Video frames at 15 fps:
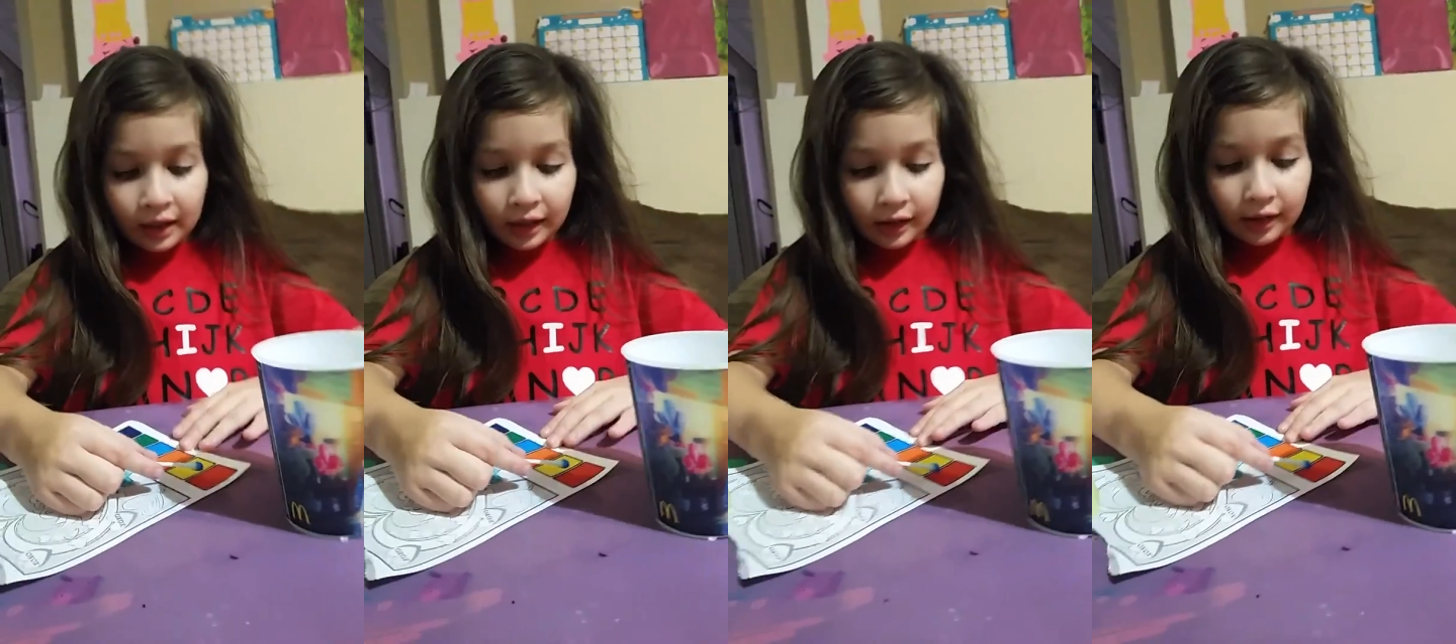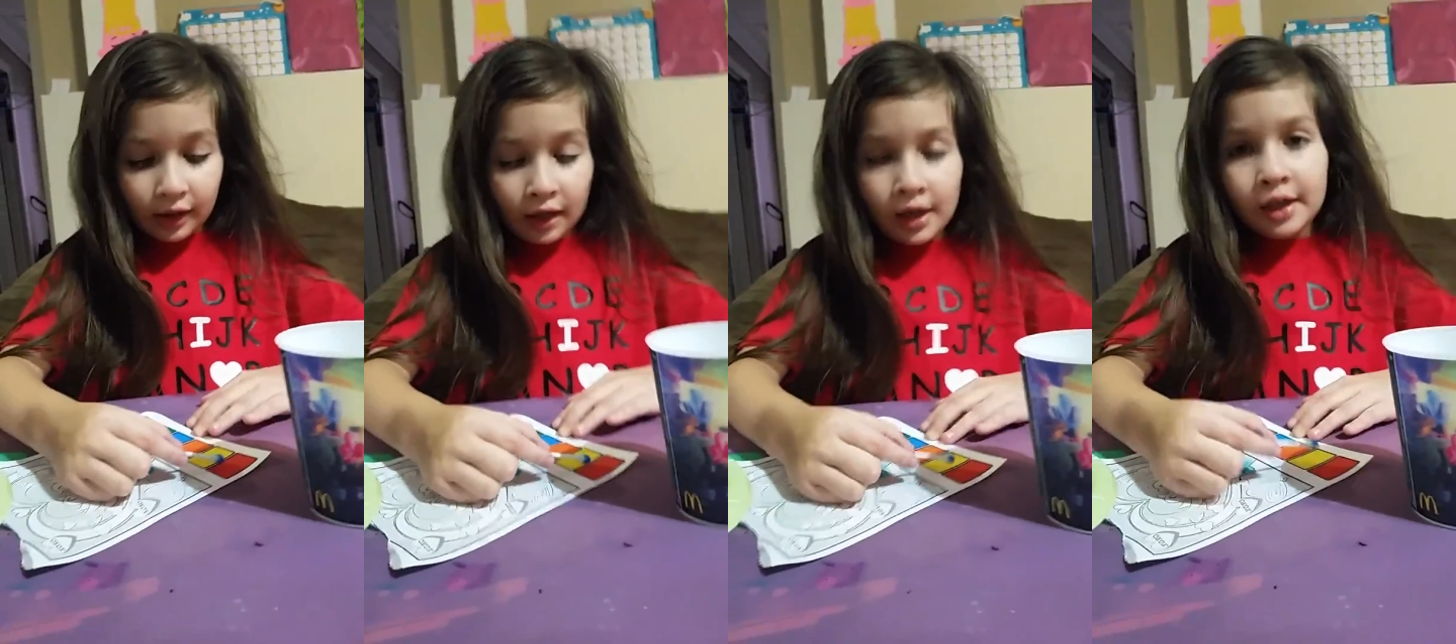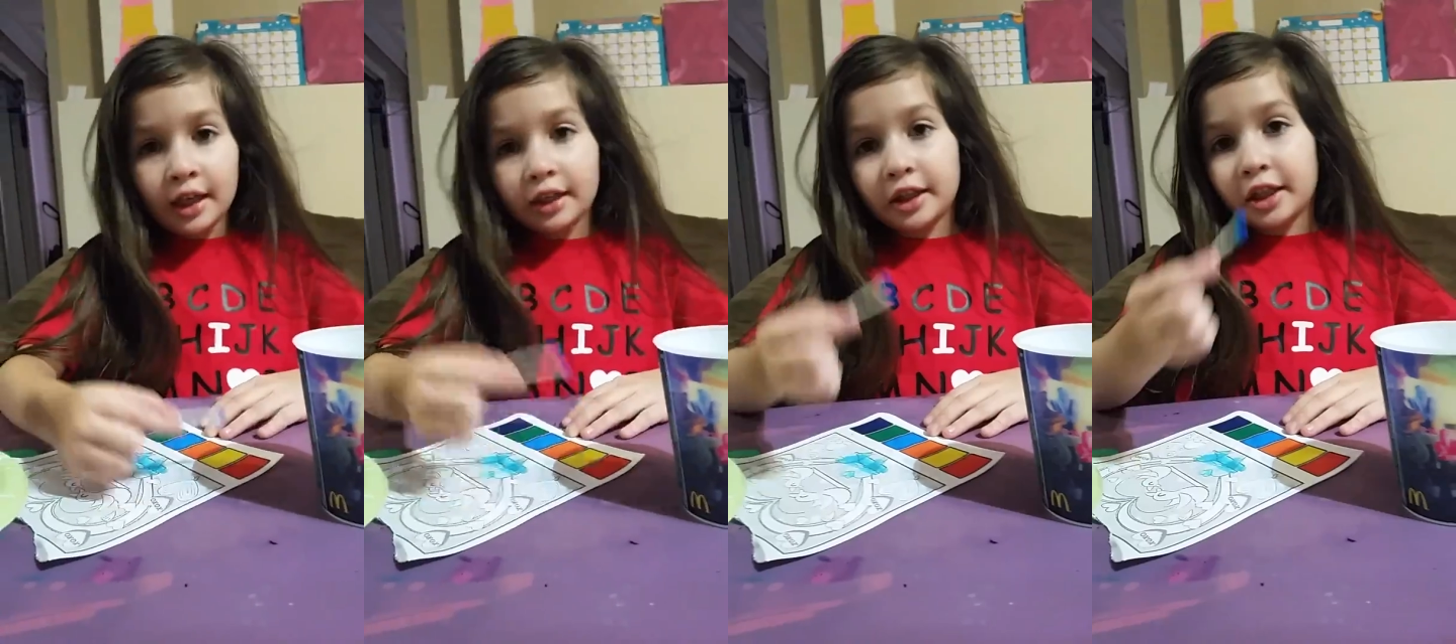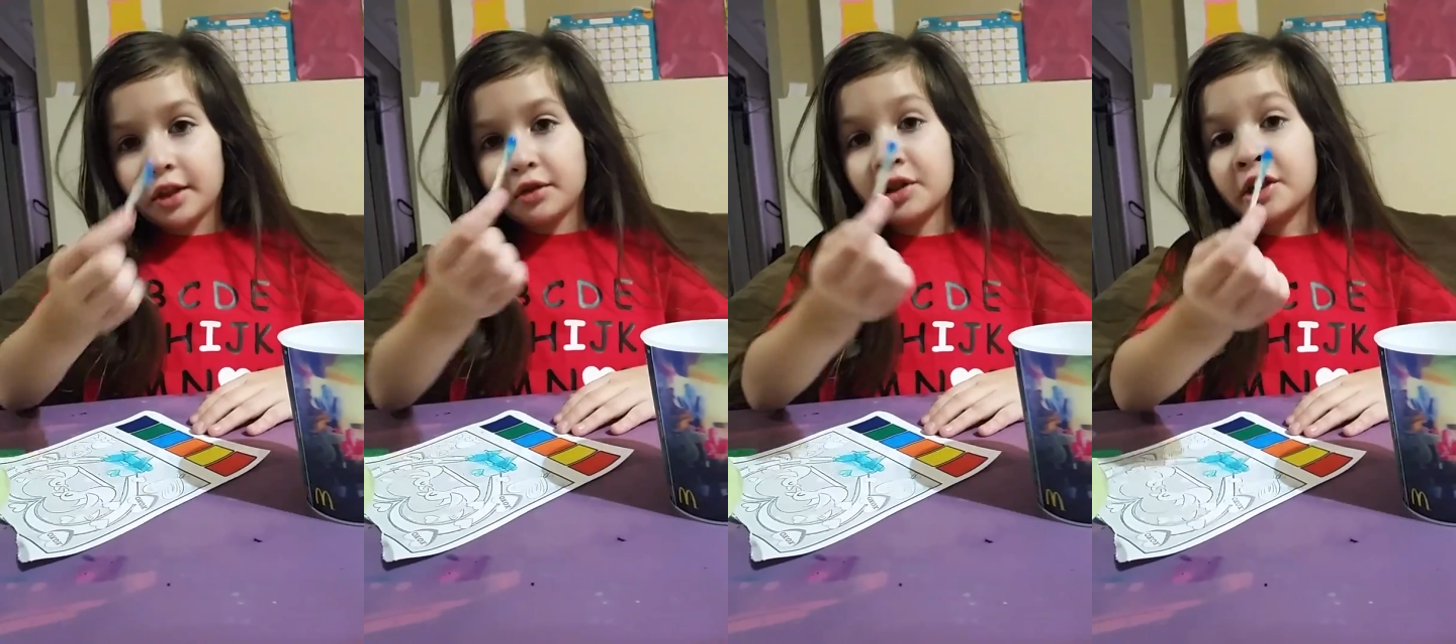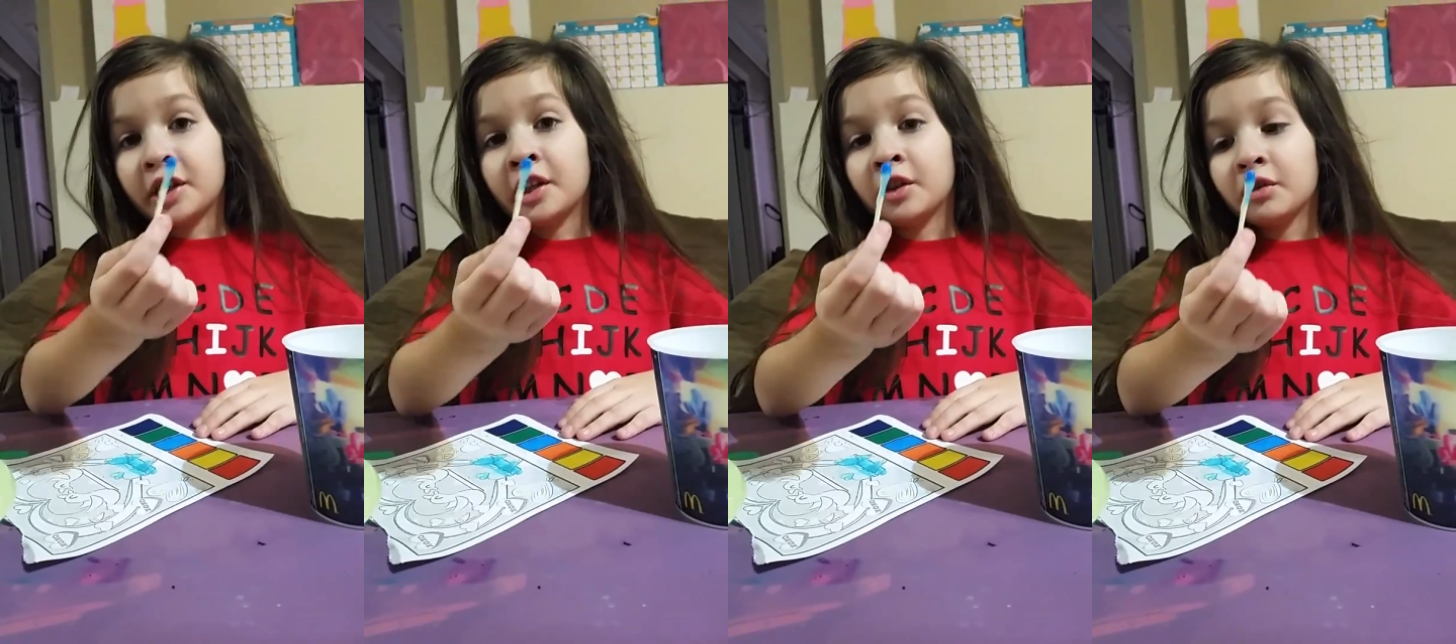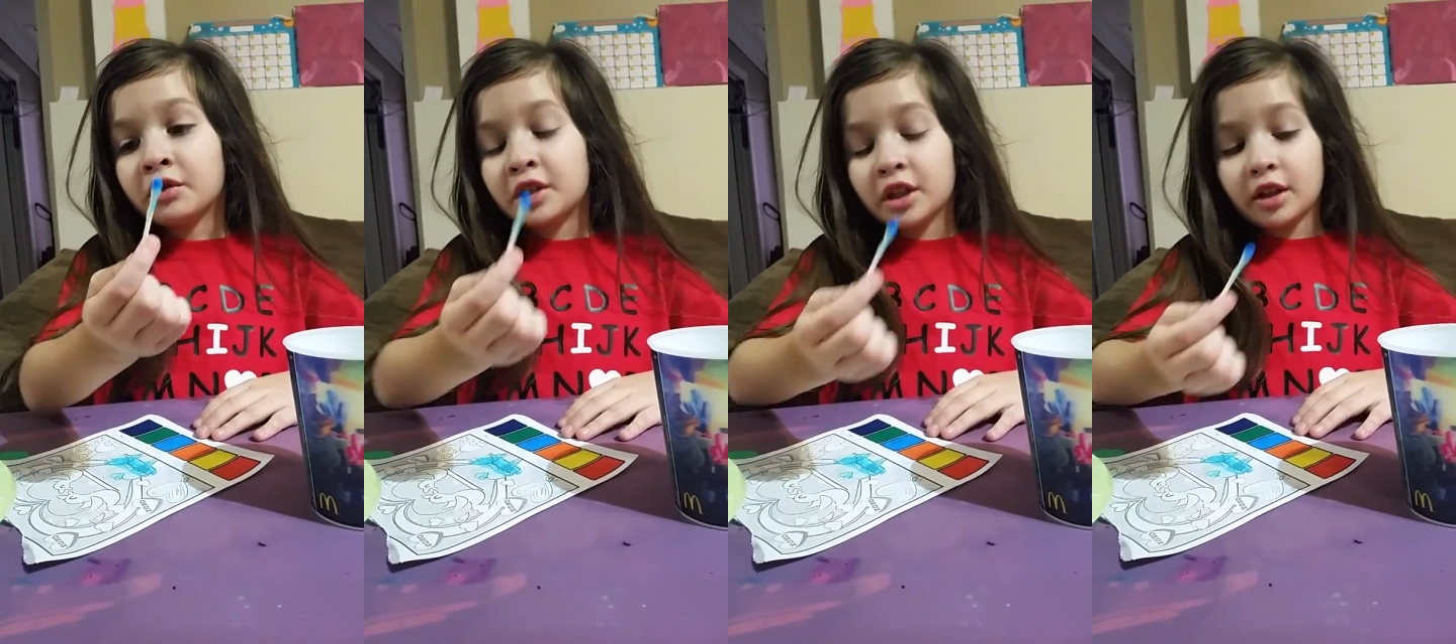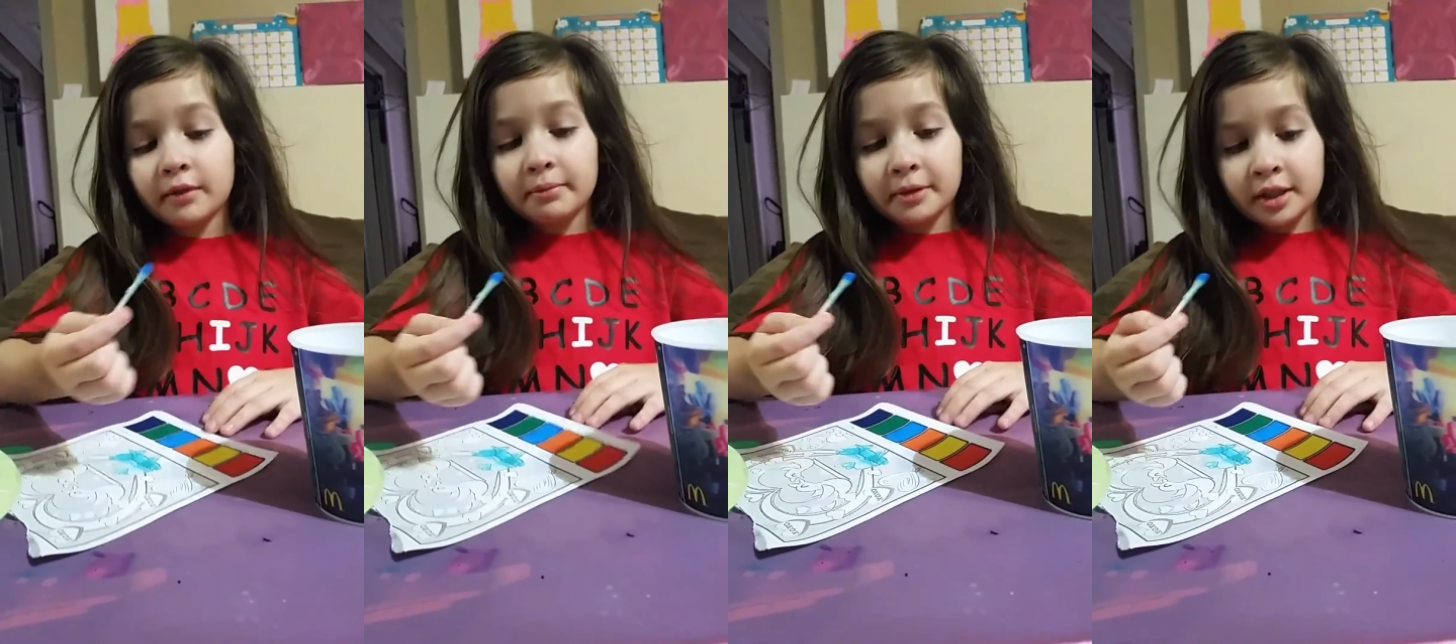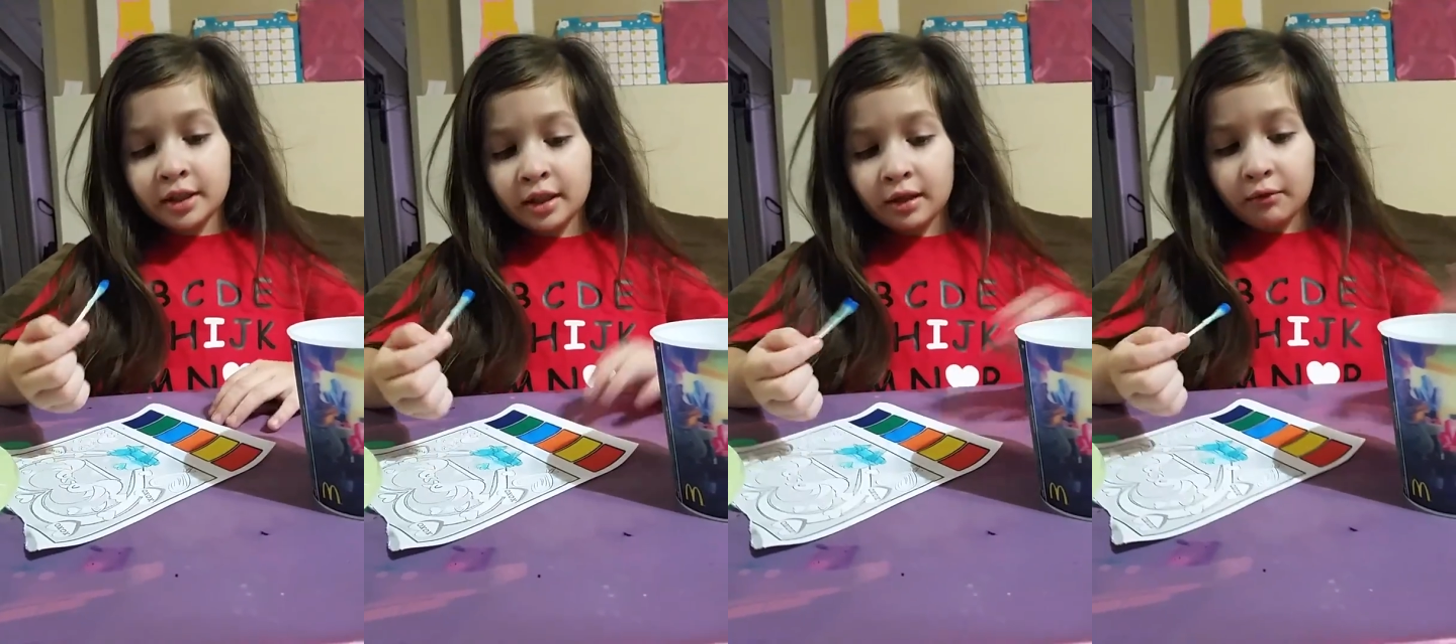you have to use
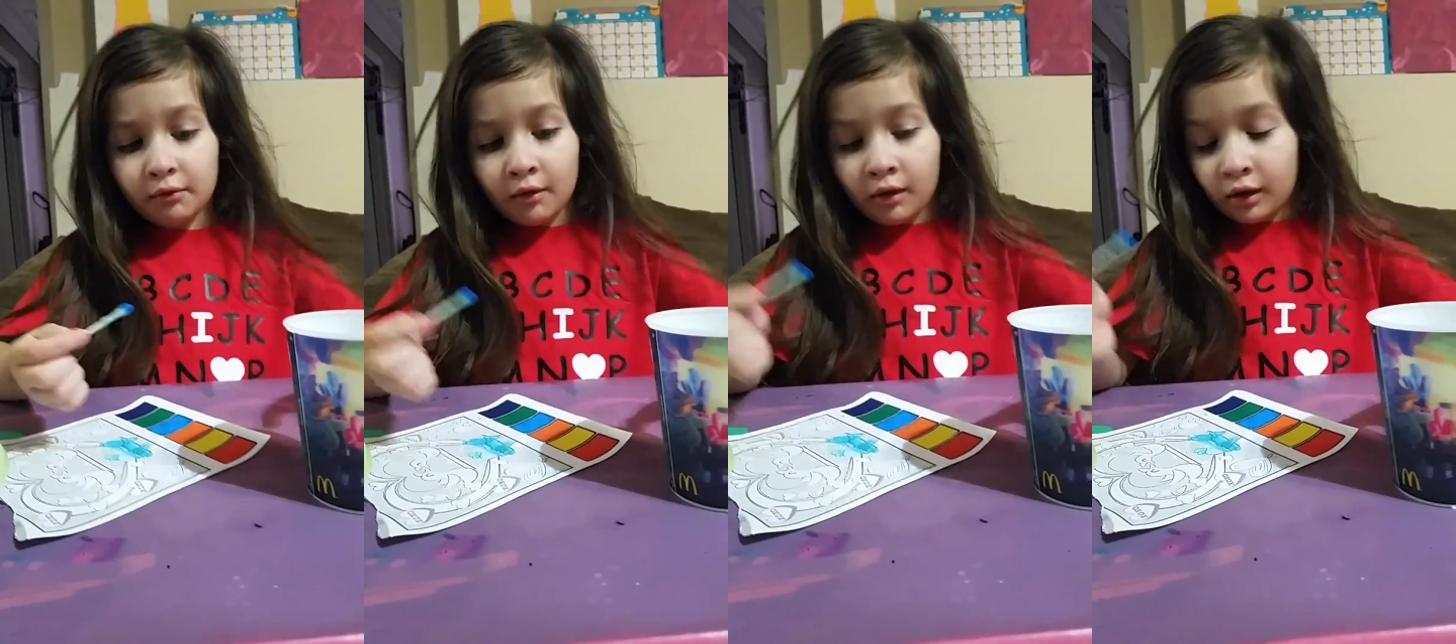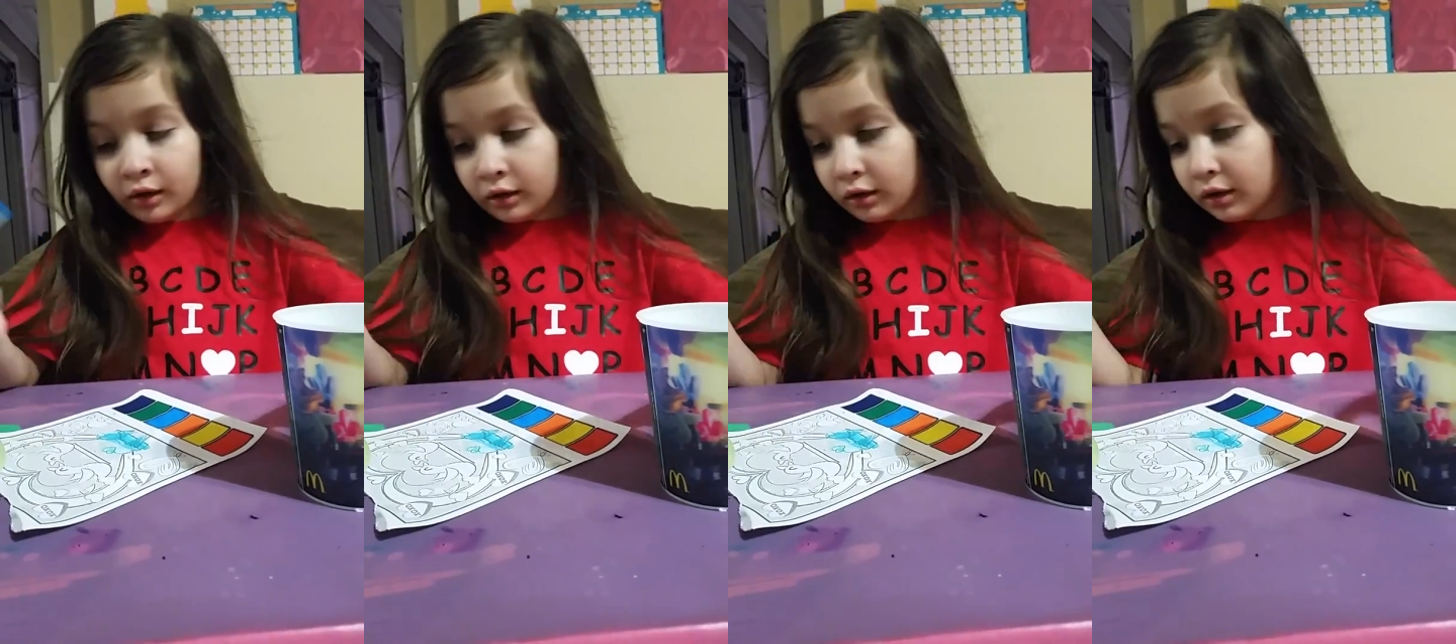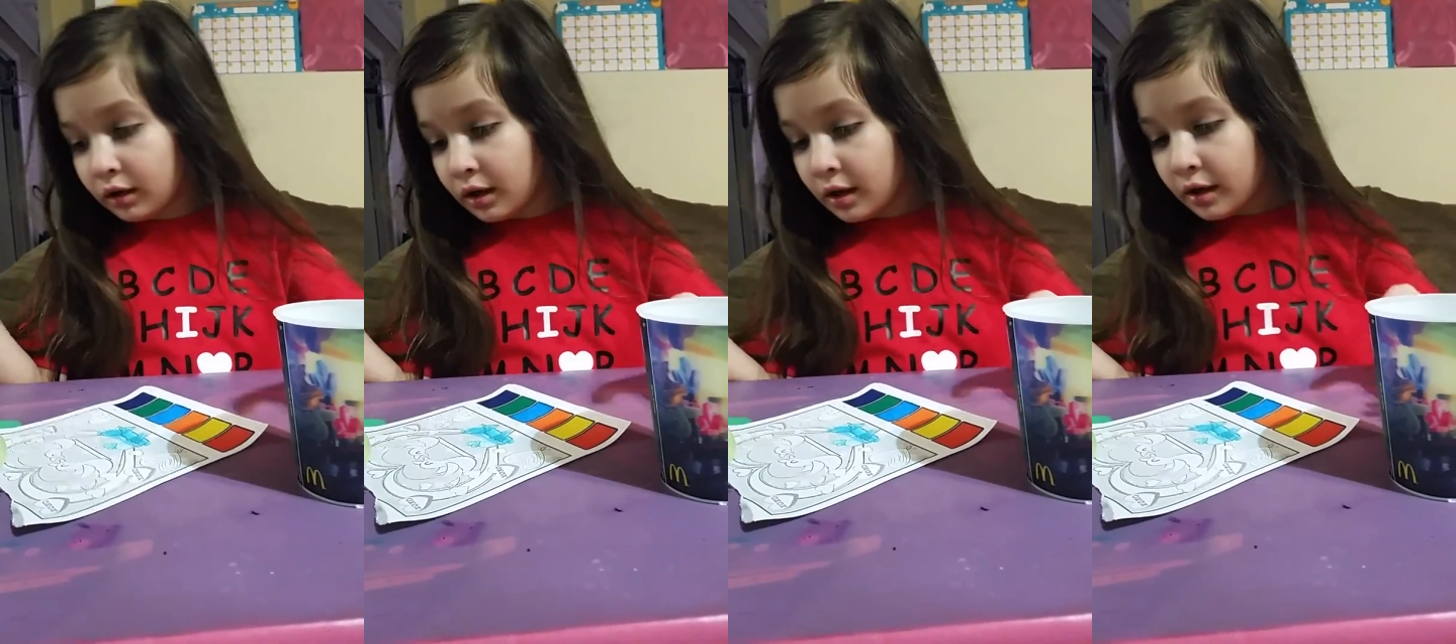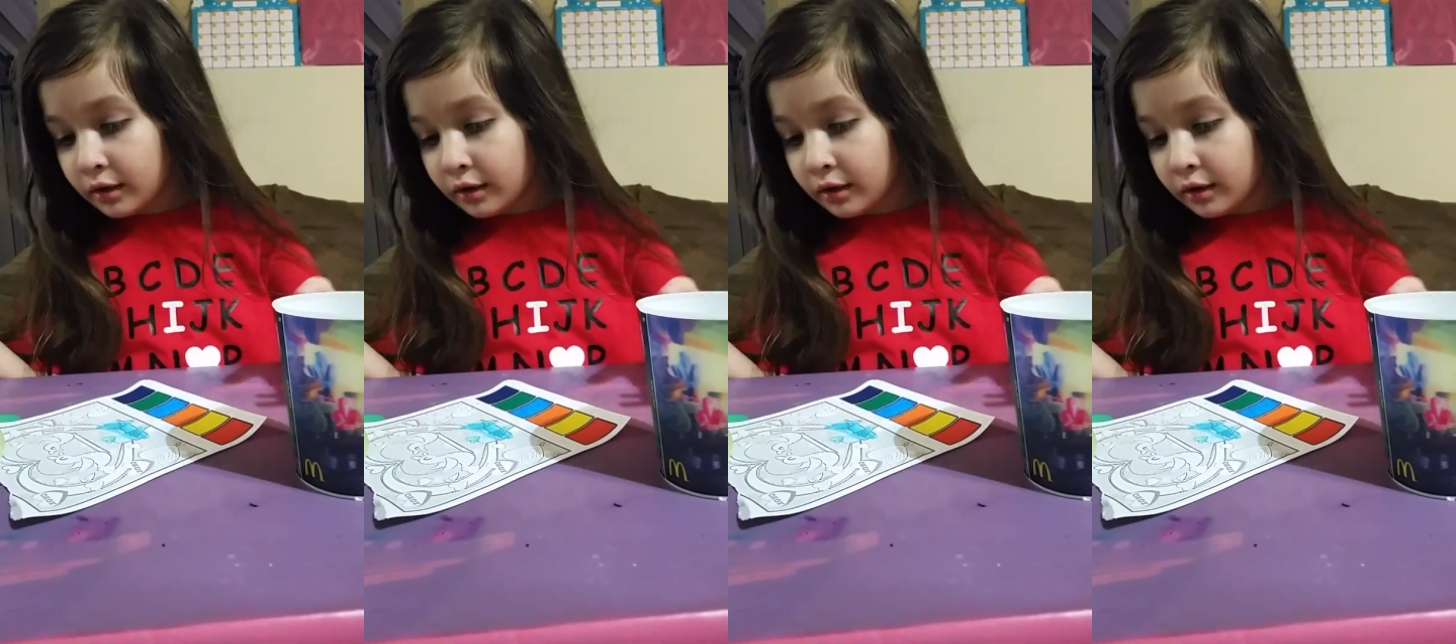Q-tips, water.